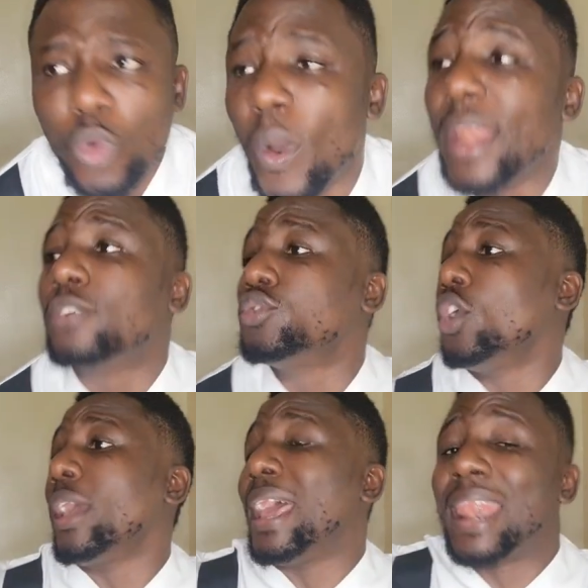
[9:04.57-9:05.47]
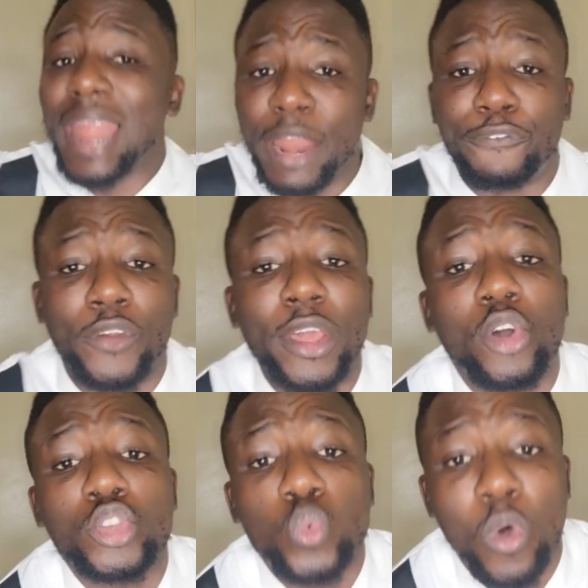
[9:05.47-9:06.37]
When the crude oil land for
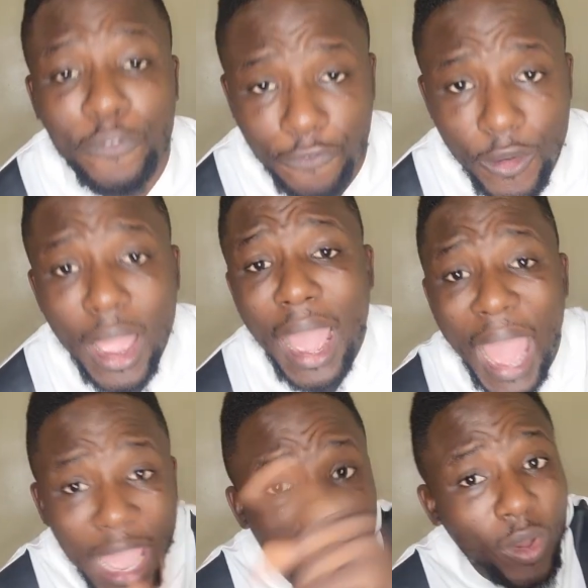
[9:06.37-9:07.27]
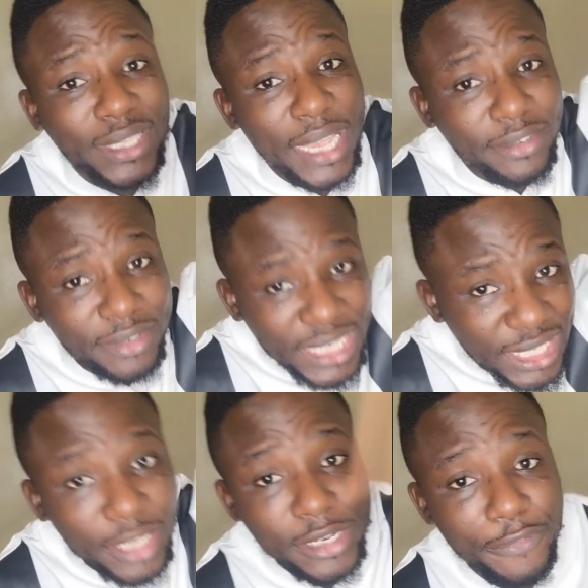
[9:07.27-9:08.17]
Lagos Wharf, how you want to
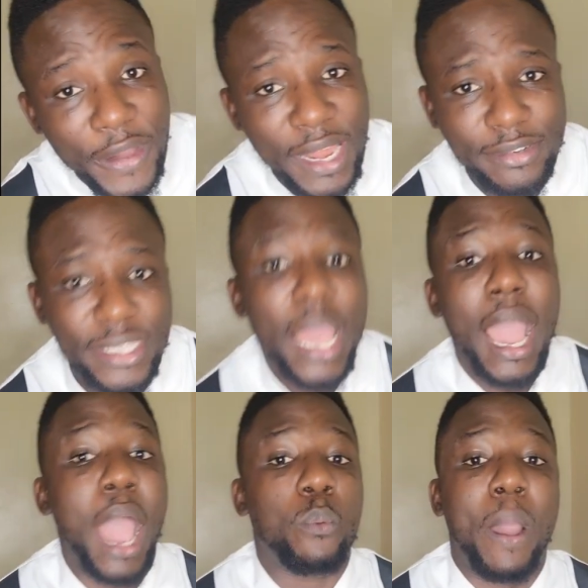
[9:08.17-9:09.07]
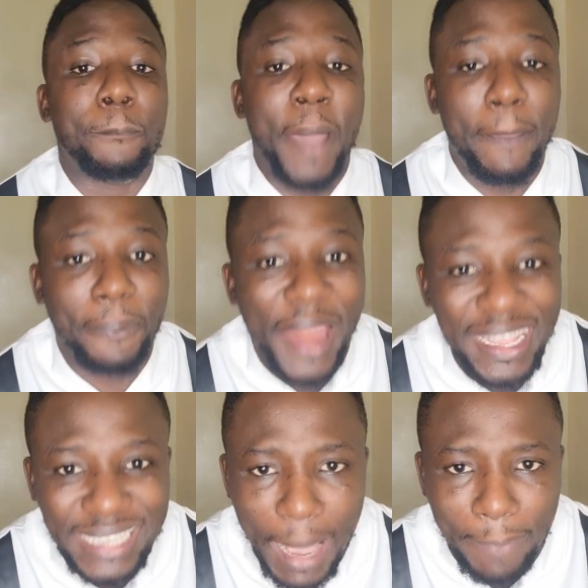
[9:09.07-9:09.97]
reach the refineries? Our
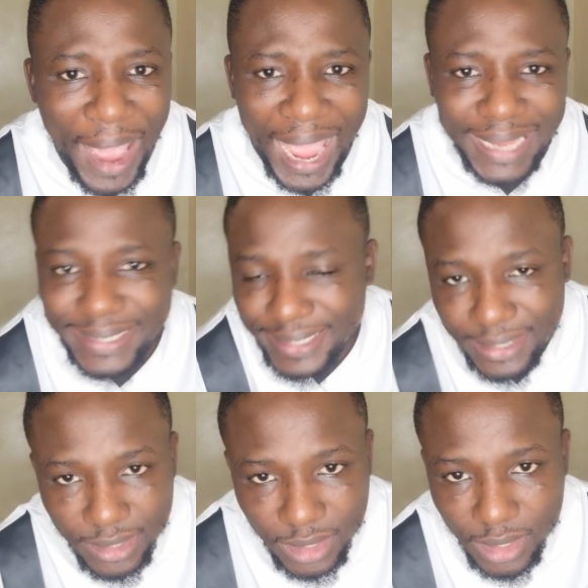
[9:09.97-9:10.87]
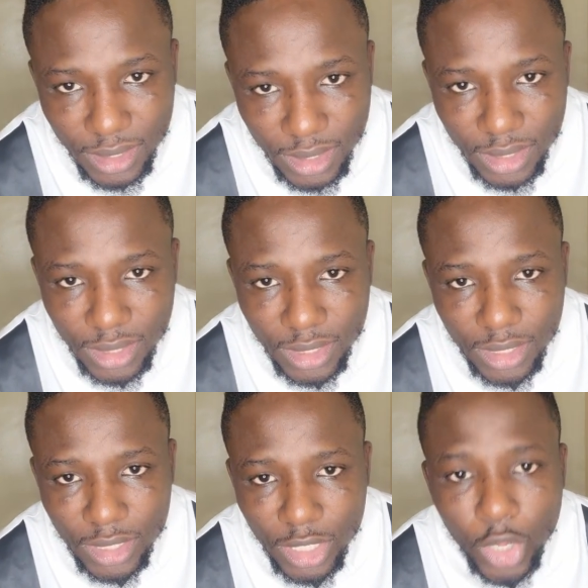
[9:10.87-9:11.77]
pipelines are bad.
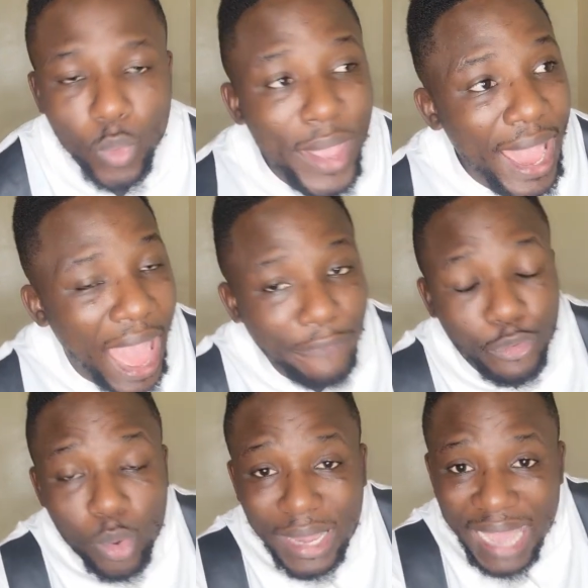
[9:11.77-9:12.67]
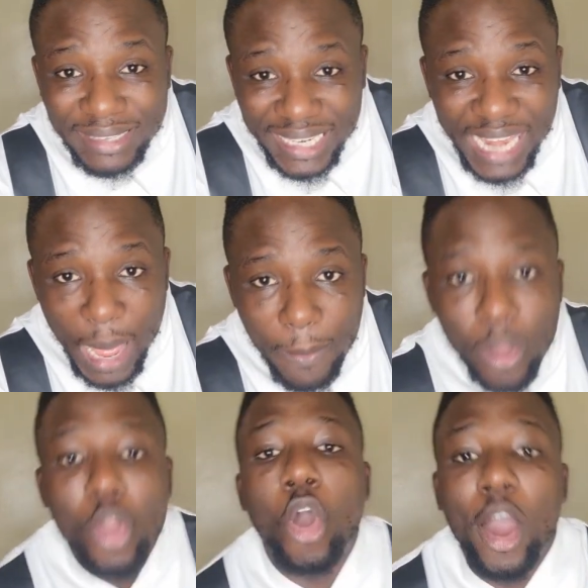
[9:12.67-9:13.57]
We have to carry
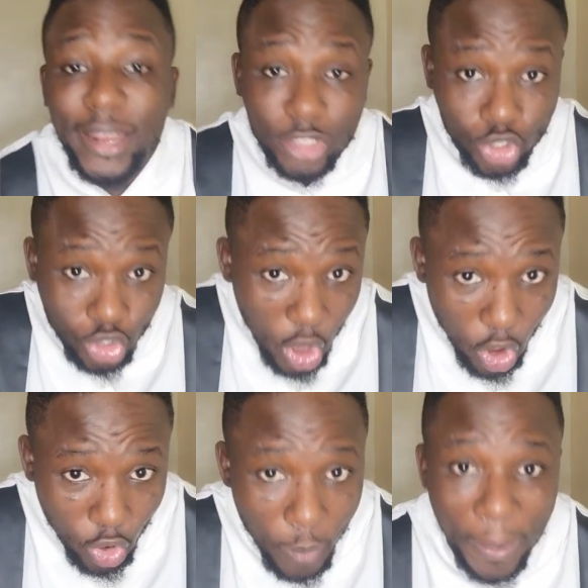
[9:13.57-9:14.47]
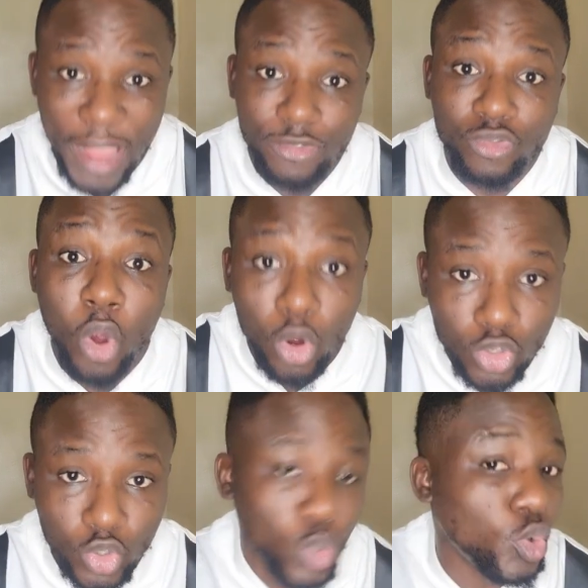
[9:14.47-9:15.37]
them on truck by
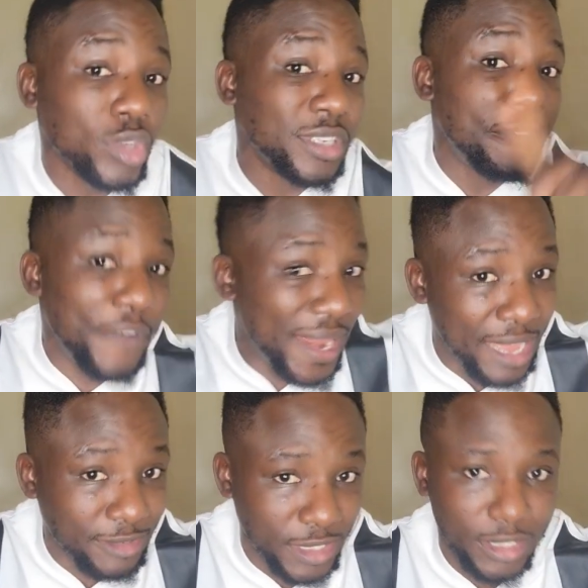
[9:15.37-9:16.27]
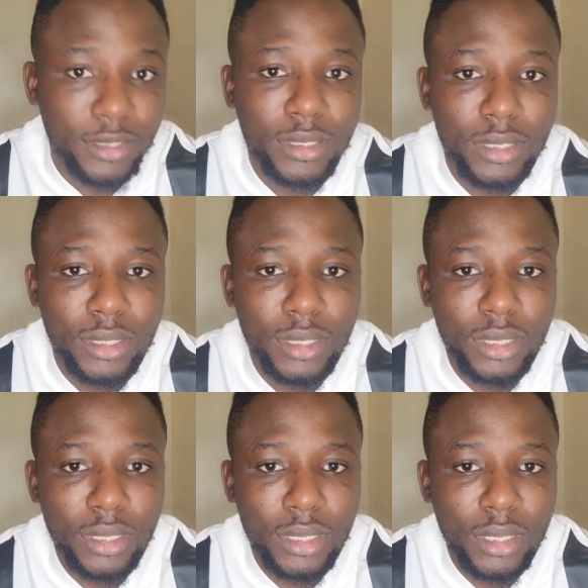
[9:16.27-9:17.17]
road to those refineries.
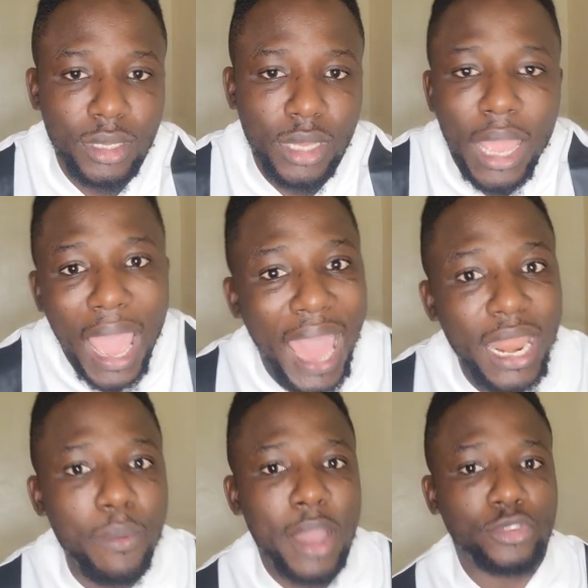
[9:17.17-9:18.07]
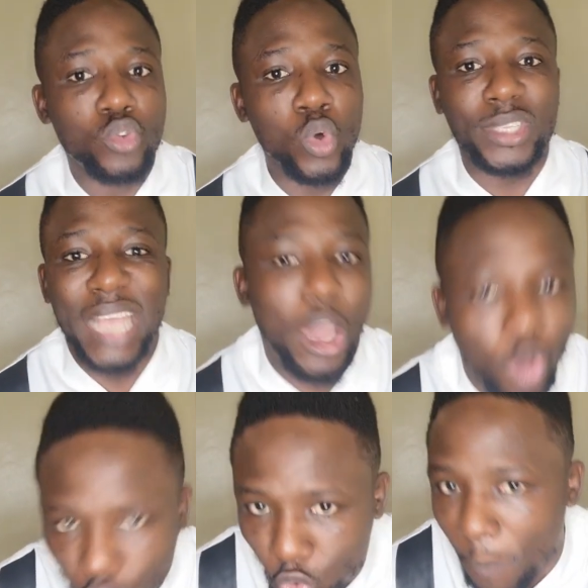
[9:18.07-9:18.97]
And our roads
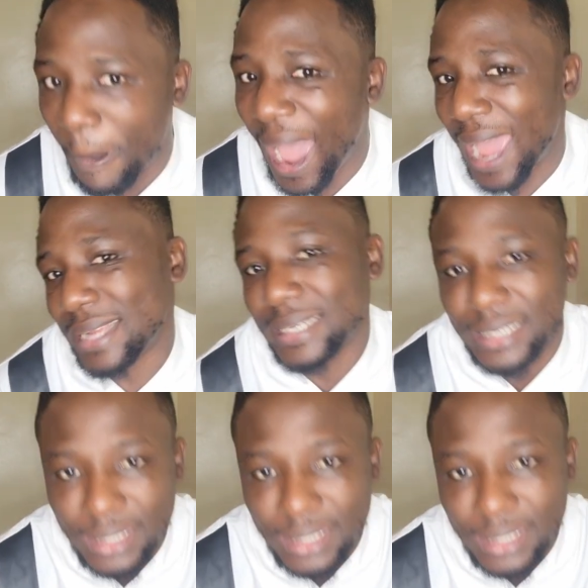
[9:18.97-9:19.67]
are also bad.